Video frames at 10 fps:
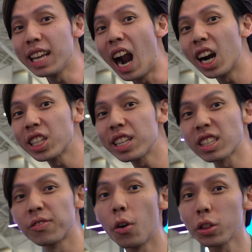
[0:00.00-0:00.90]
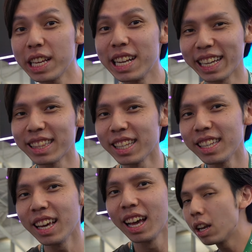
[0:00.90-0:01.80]
the RTX
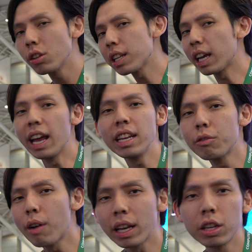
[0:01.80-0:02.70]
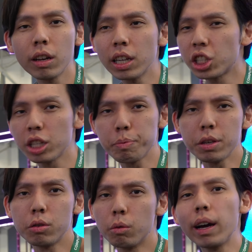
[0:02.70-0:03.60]
4090 and it looks like any regular
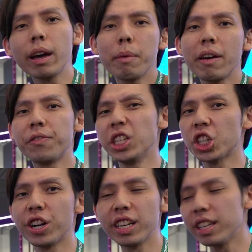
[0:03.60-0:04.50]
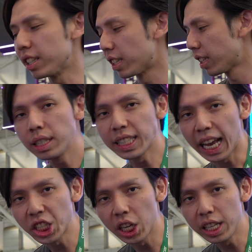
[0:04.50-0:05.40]
GPU. Why am I featuring this? This is
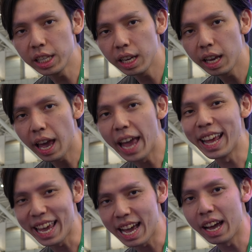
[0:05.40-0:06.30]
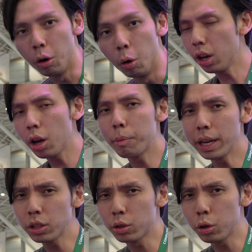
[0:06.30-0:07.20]
actually an AIO. A lot of
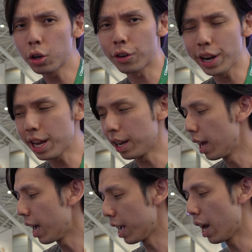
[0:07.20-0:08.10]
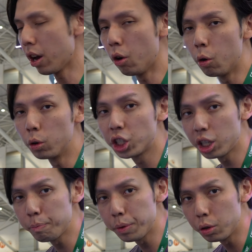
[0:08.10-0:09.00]
brands do create AIO
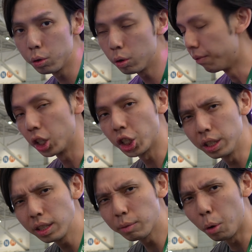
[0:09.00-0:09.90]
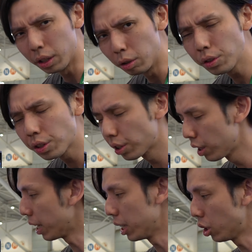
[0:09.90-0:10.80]
GPU versions, models,
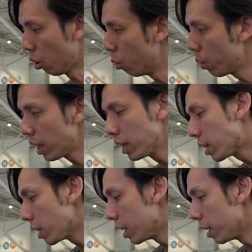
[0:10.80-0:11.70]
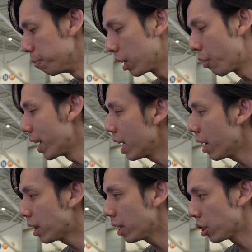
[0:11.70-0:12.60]
but it's always, the
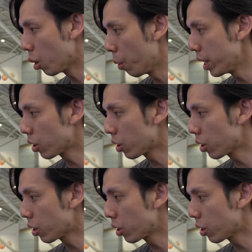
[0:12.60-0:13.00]
radiator is always